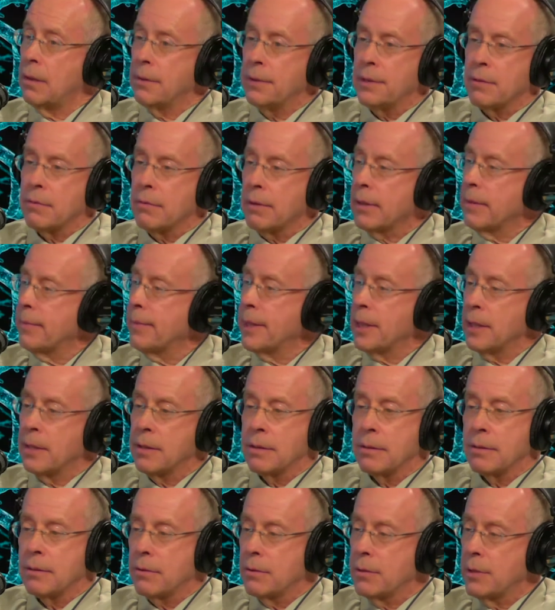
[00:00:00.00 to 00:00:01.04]
these
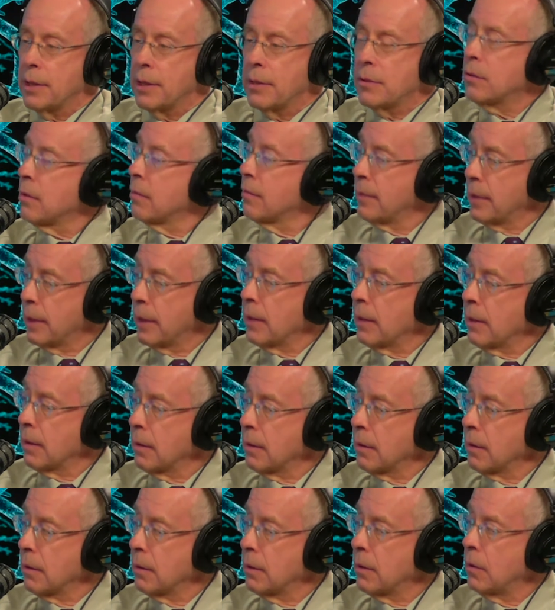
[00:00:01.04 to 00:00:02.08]
recommendations will change overnight,
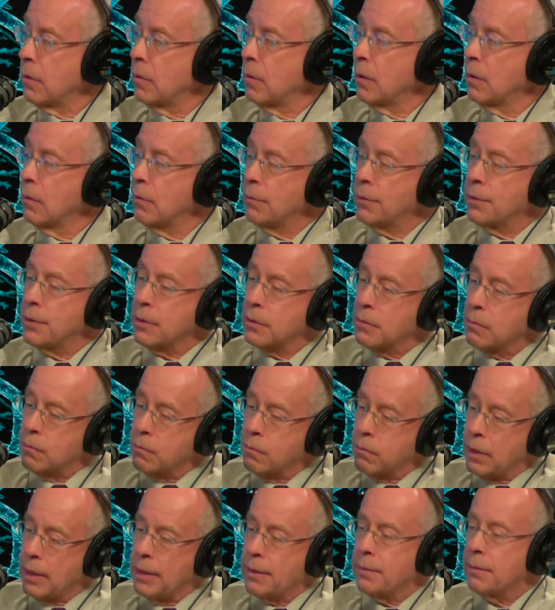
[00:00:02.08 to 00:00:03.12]
you know, which is
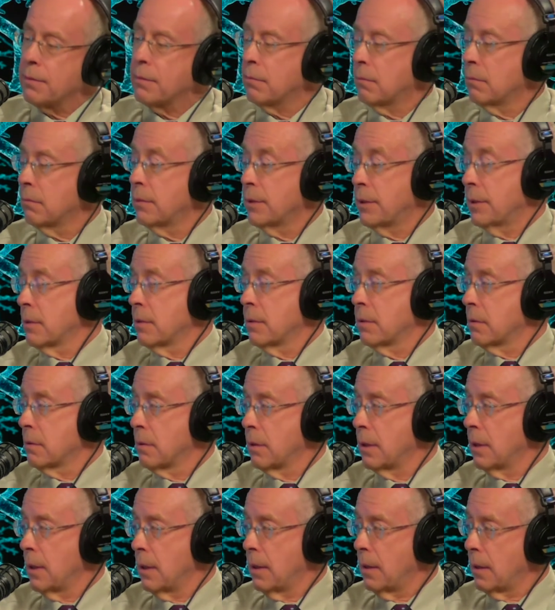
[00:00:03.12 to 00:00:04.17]
one of the which is
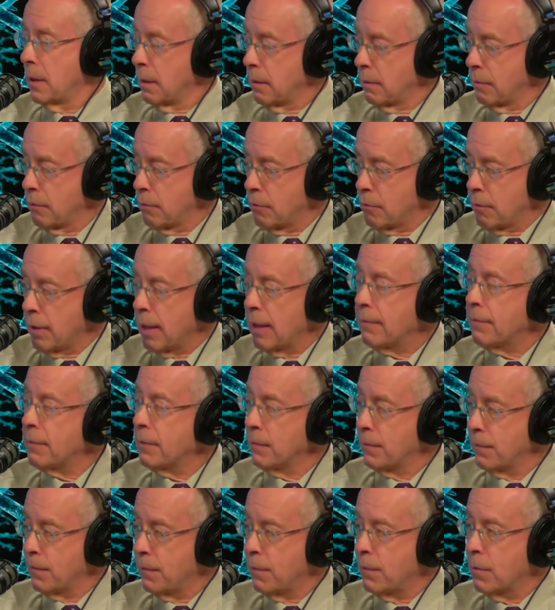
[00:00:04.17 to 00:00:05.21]
a, a driving
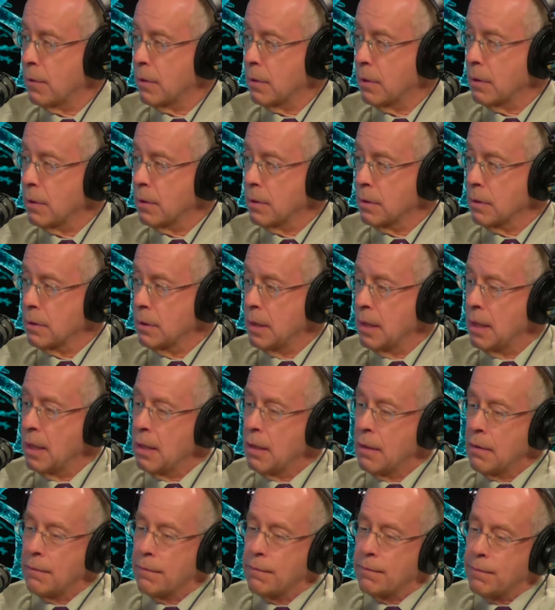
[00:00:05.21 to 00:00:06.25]
force
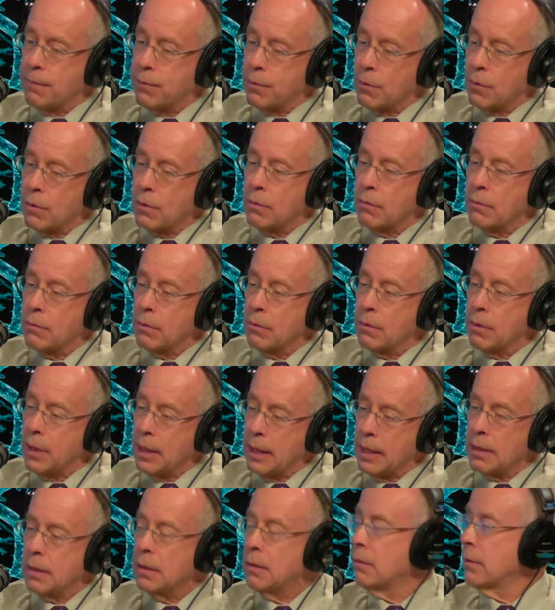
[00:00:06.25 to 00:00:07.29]
for
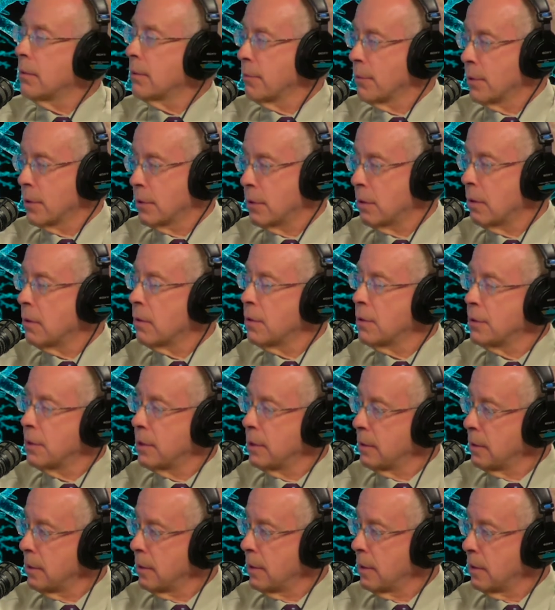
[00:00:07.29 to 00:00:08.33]
ongoing research
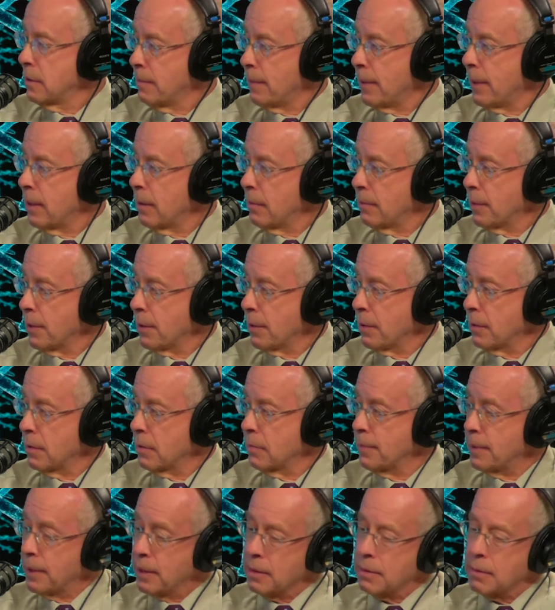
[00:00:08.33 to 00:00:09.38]
into these biomarkers
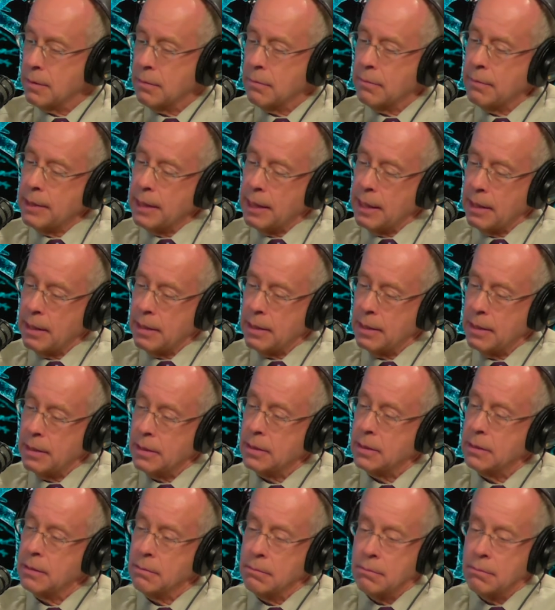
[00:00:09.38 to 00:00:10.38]
because the reality is